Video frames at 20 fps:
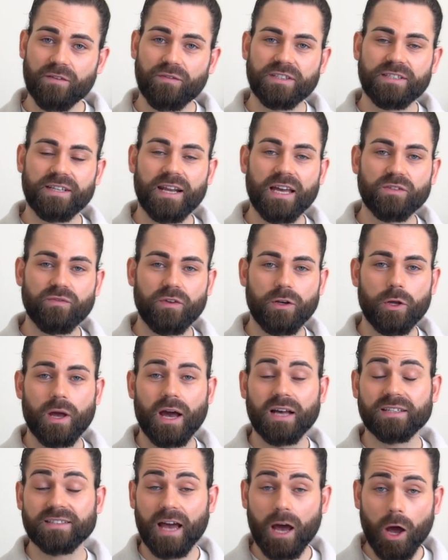it for today's video,
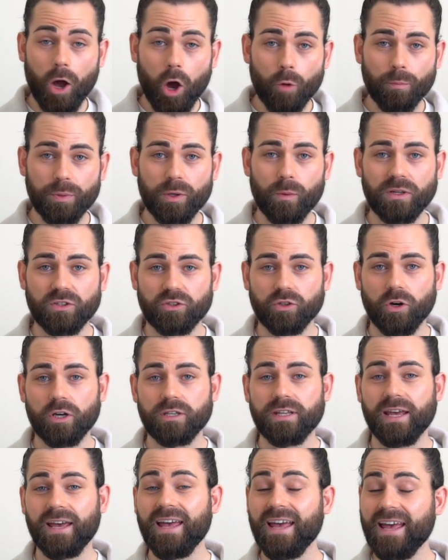guys. I hope you
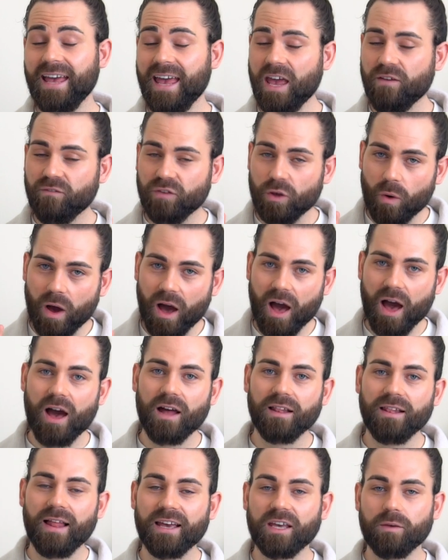enjoyed it. If you
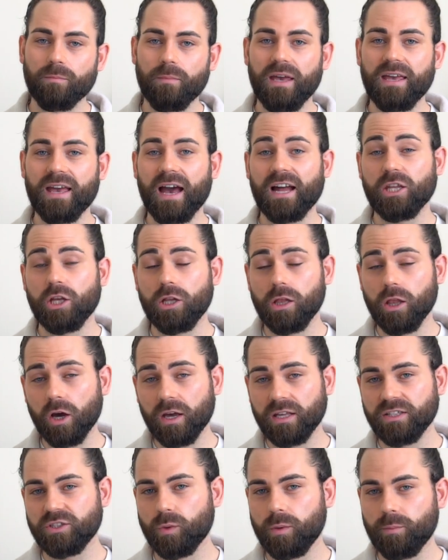are like me and you're
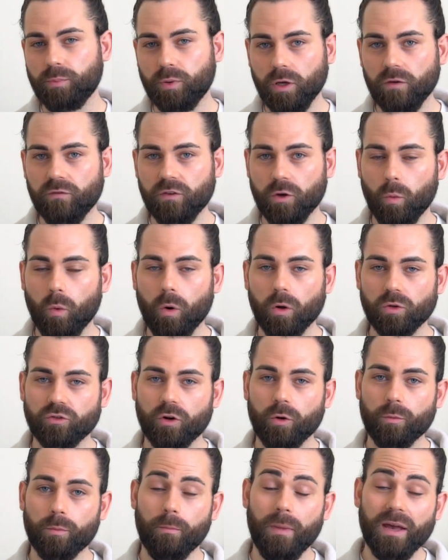looking to improve your
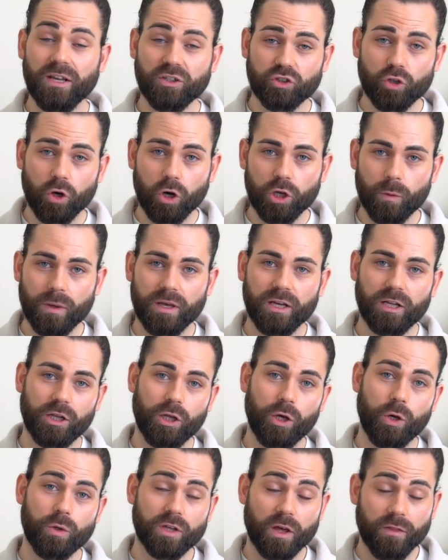wardrobe, make sure you
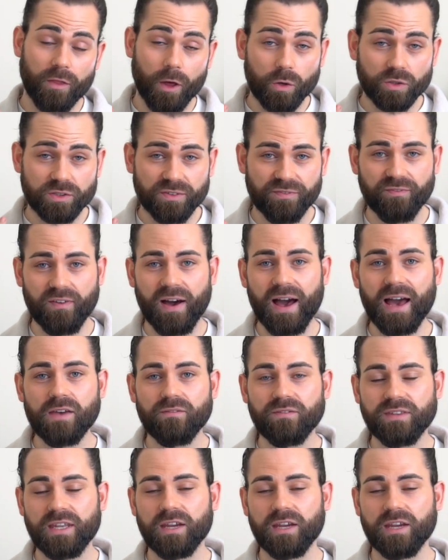include those five